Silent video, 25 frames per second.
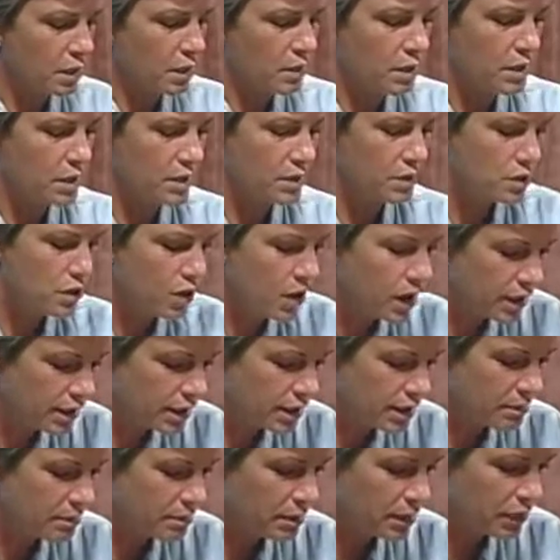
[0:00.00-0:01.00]
in
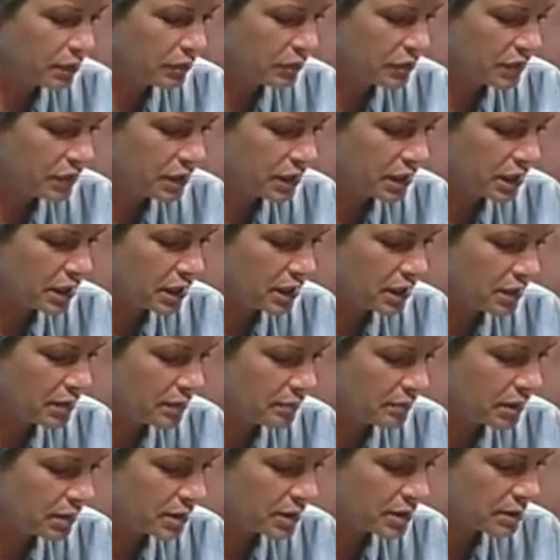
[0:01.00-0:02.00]
talking about the
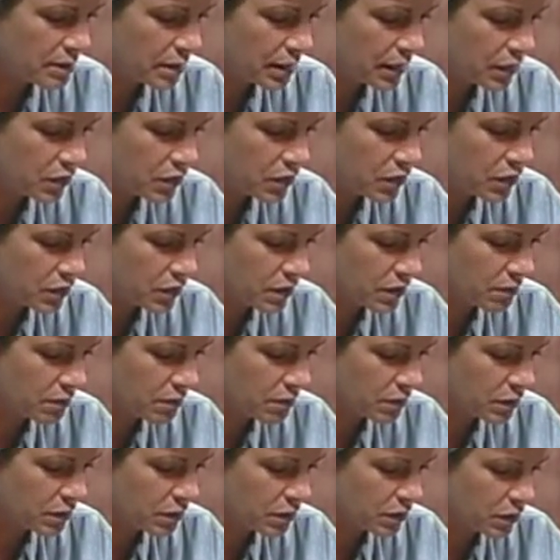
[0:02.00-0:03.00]
inspectors and the
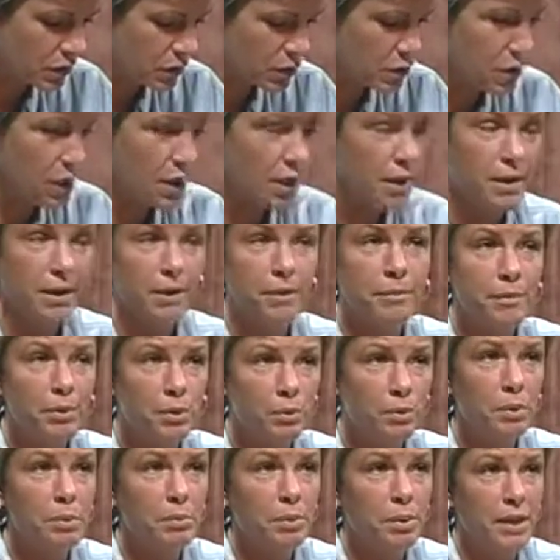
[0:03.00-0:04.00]
builders,
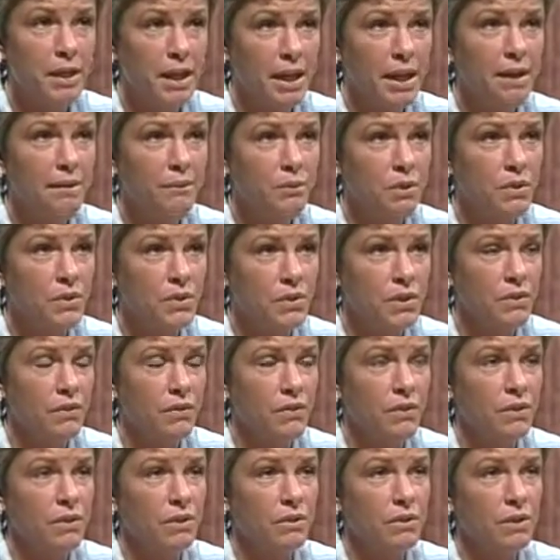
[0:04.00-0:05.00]
we put cameras in
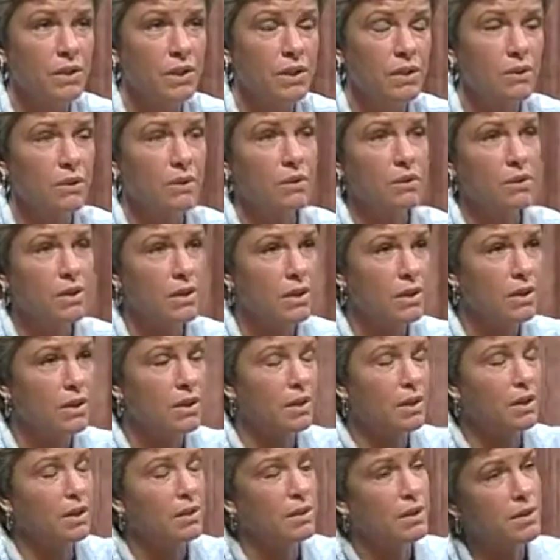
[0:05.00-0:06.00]

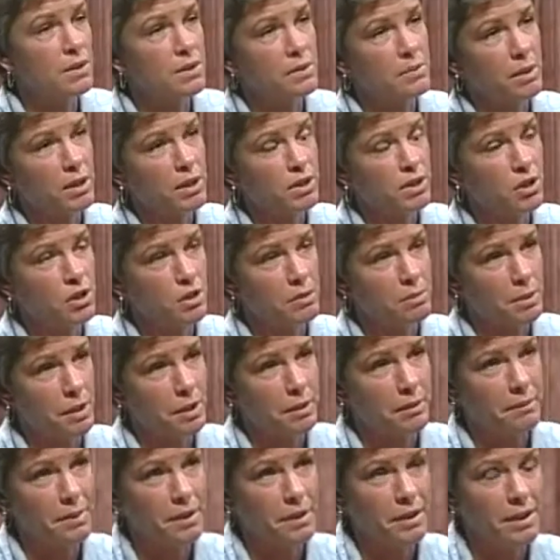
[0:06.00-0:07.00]
the inspection
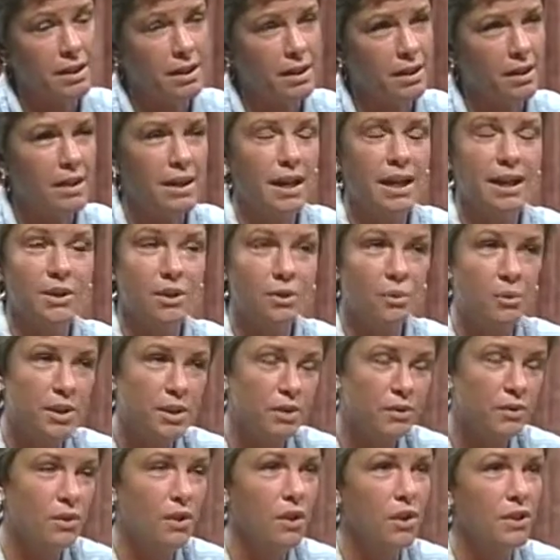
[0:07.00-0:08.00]
department, and I know we
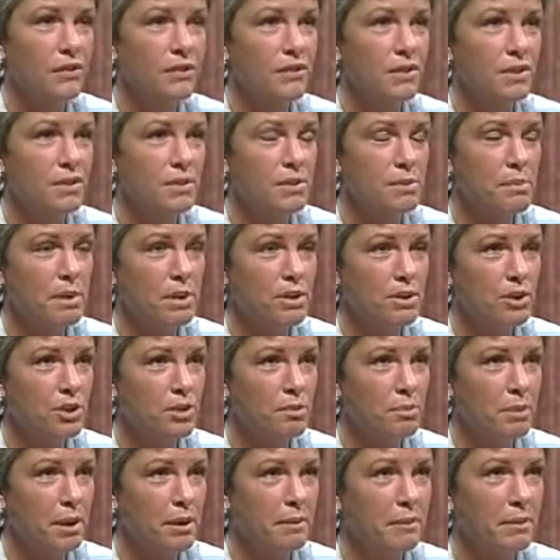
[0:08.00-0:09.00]
don't call it the inspection
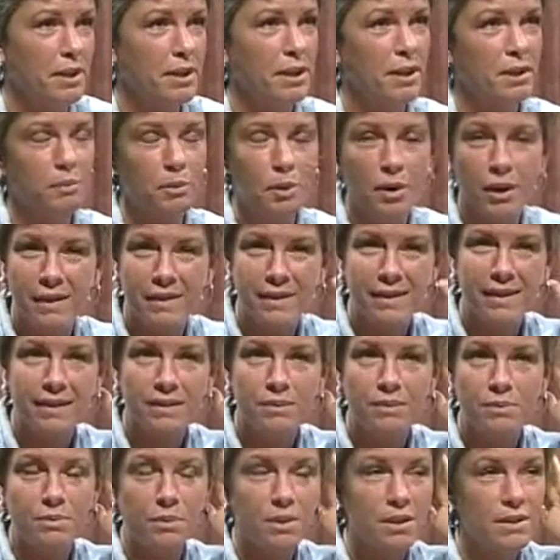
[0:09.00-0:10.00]
department anymore. I think
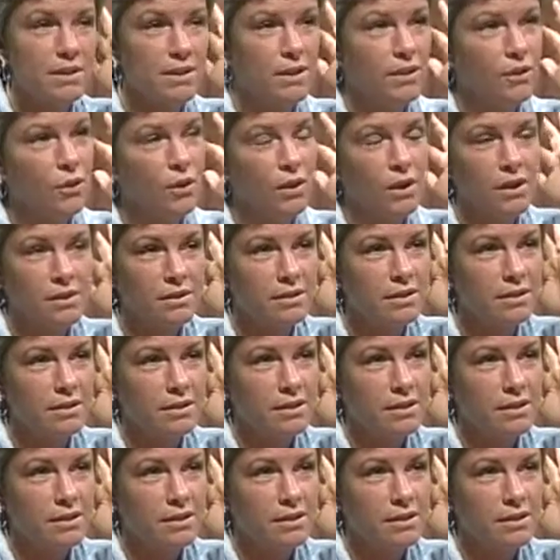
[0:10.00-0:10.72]
it's, what is it called?